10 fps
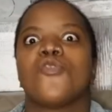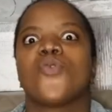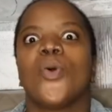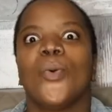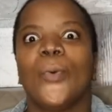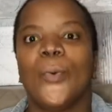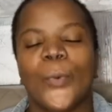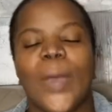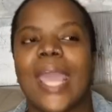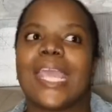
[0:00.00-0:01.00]

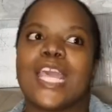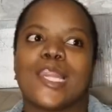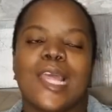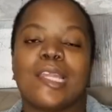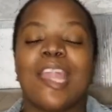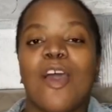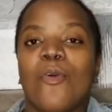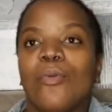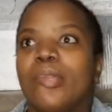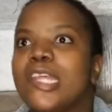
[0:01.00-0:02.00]
So I guess like
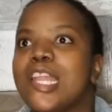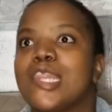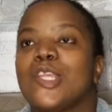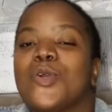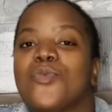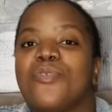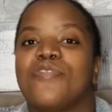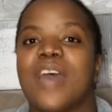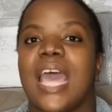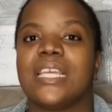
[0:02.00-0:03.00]
now the lesson got
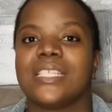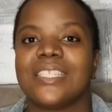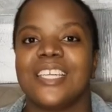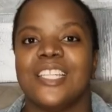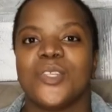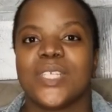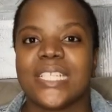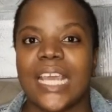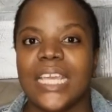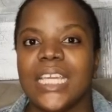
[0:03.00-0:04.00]
revised, and it
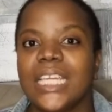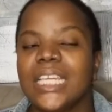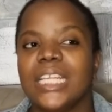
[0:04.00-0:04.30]
was like,